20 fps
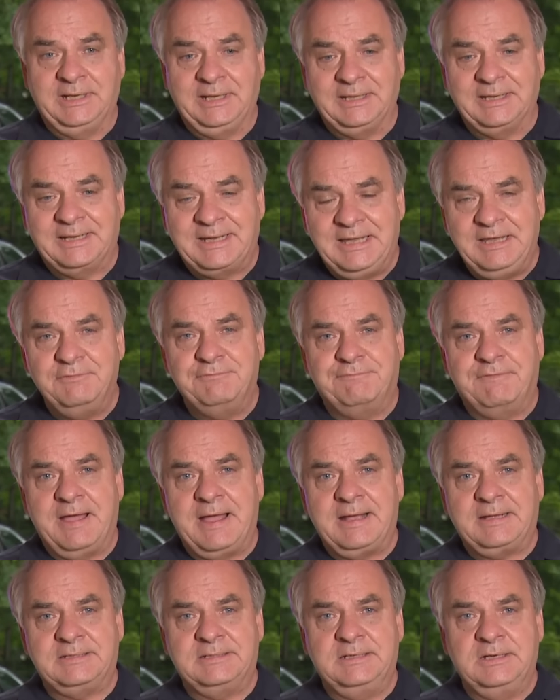little. A key
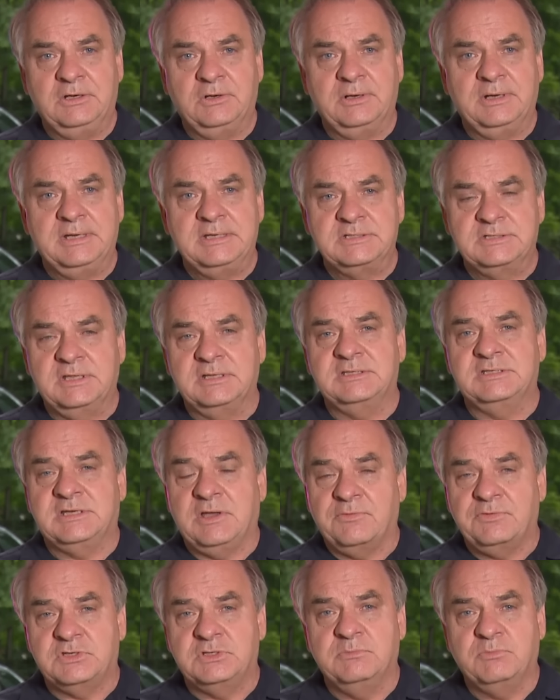fact here is that
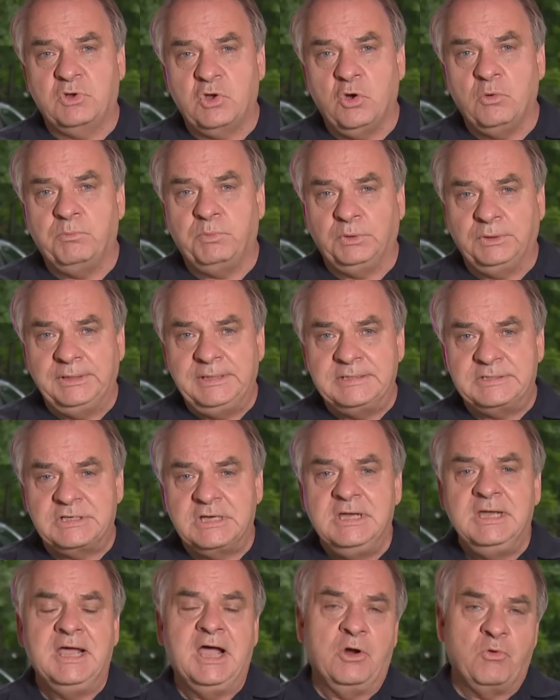South Simcoe police
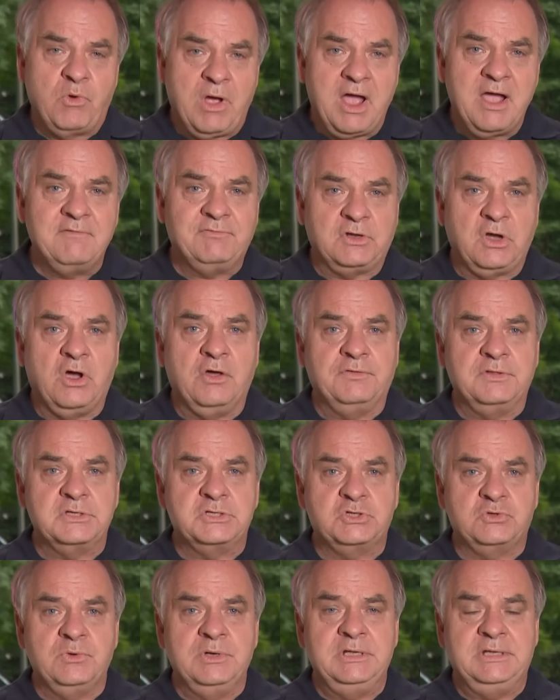arrived on this
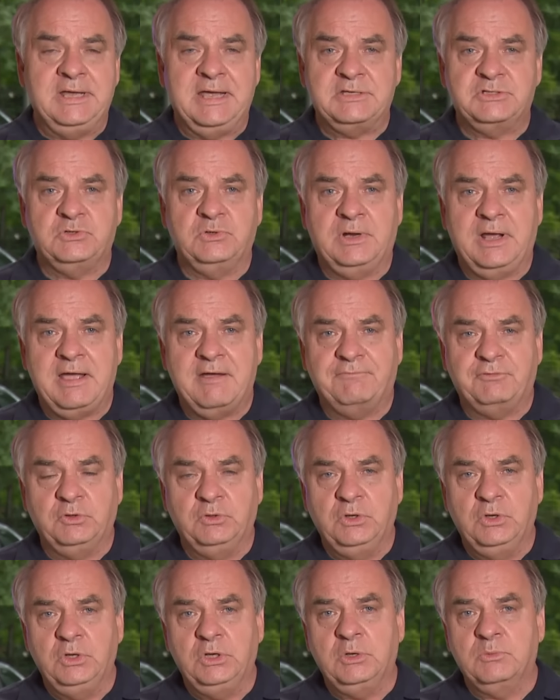street yesterday
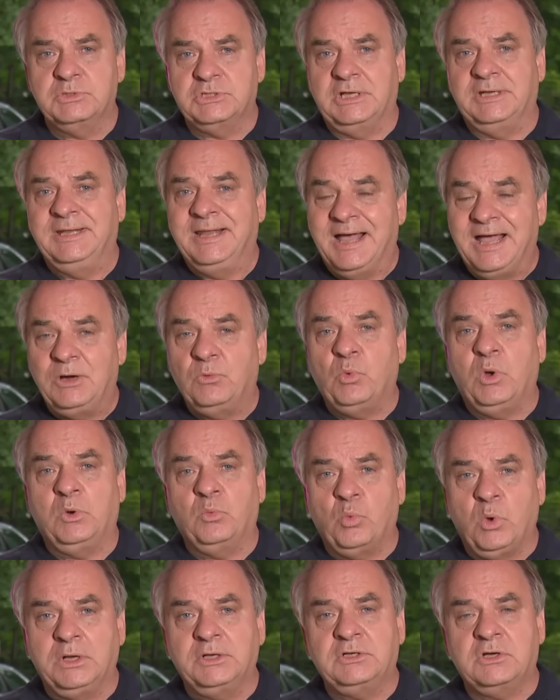afternoon. It was a
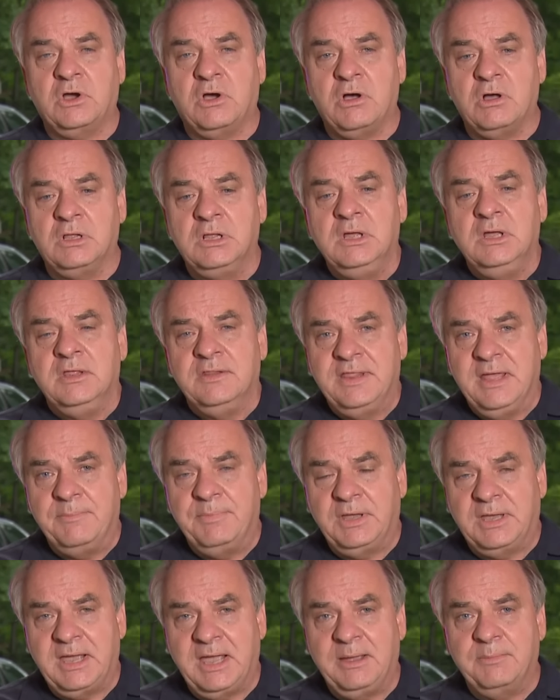911 call. They
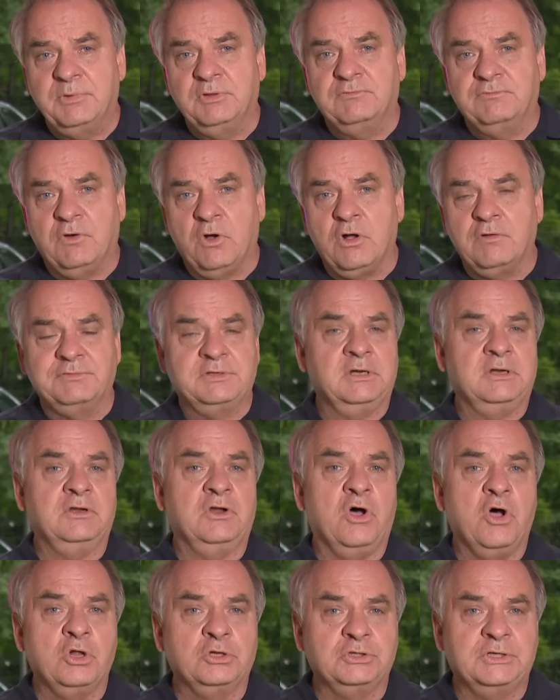became involved in an
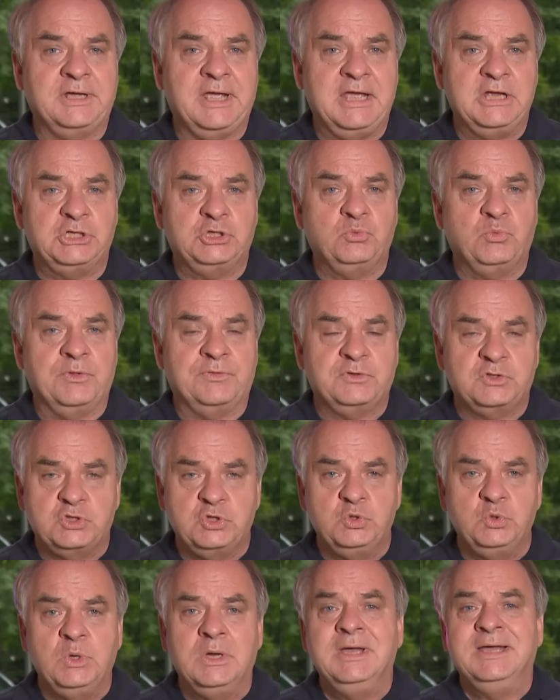altercation with
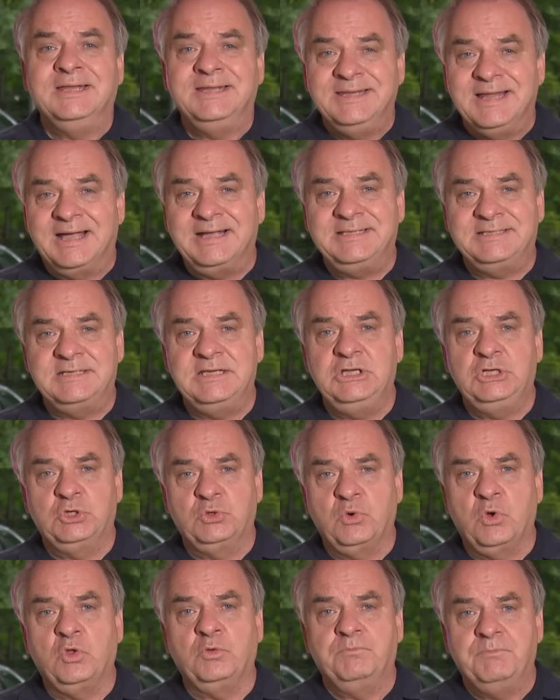two 19
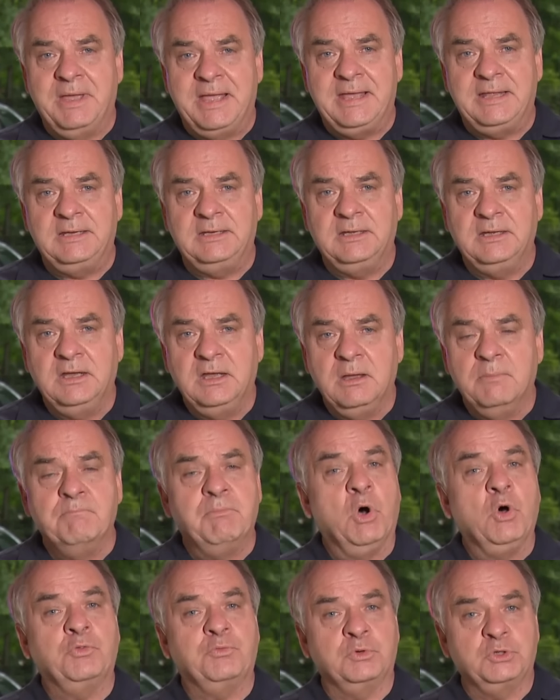year old men.
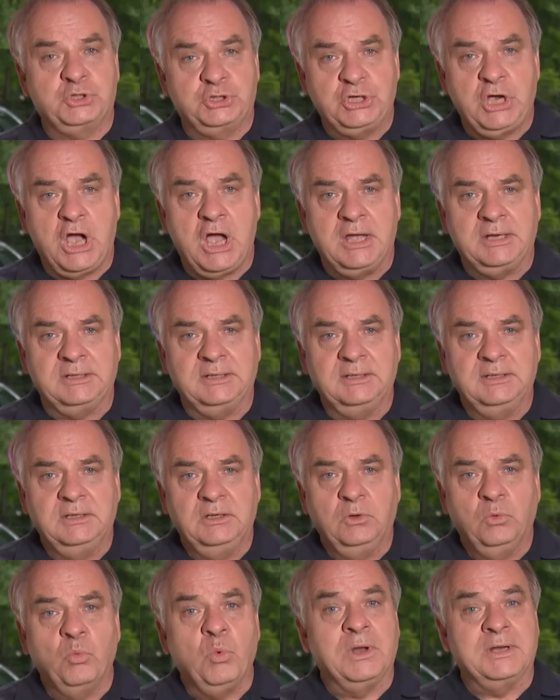Both were shot,
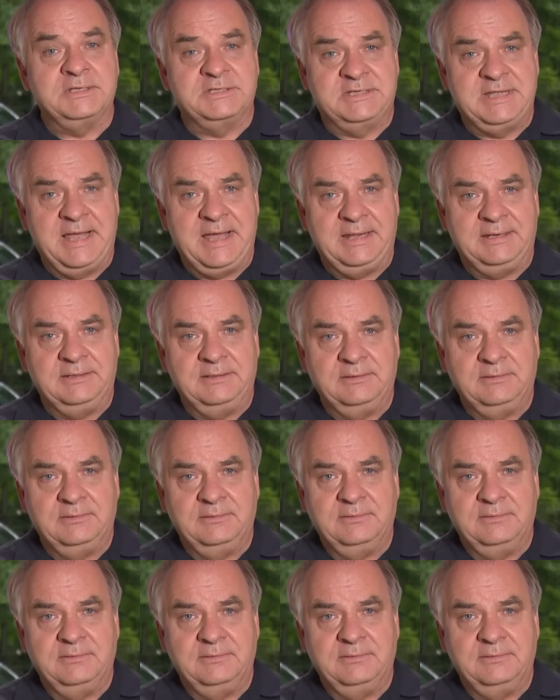one is dead